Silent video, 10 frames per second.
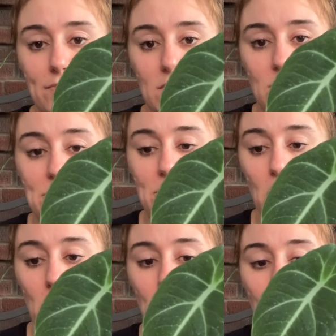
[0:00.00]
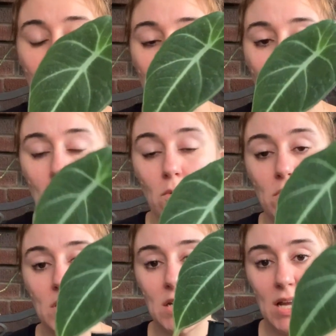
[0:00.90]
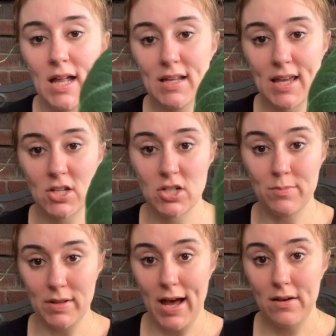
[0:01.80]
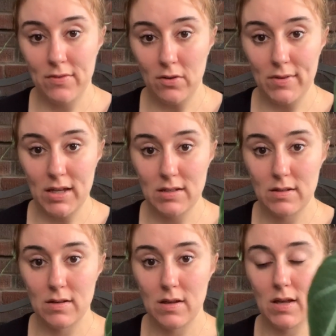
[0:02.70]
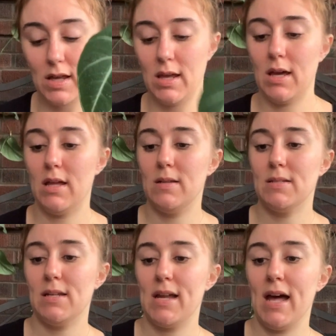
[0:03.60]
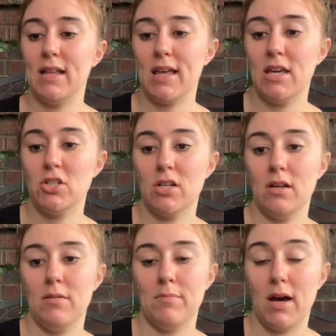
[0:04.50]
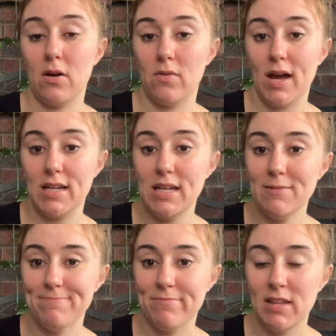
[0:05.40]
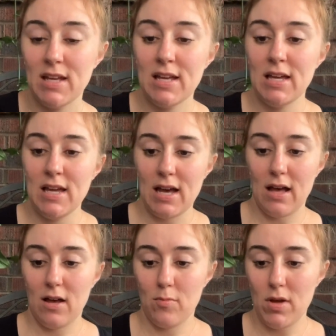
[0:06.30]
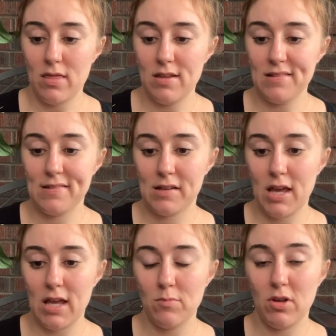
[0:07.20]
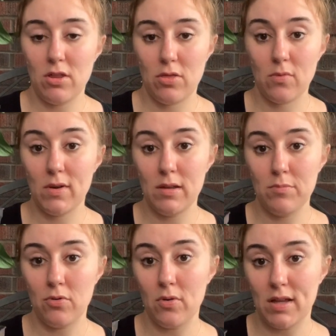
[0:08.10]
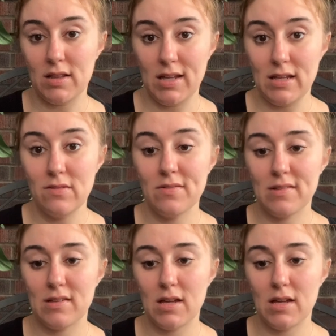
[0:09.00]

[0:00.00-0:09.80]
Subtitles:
So I ordered an Alocasia black velvet and an Alocasia maharani. This came with 3 broken leaves.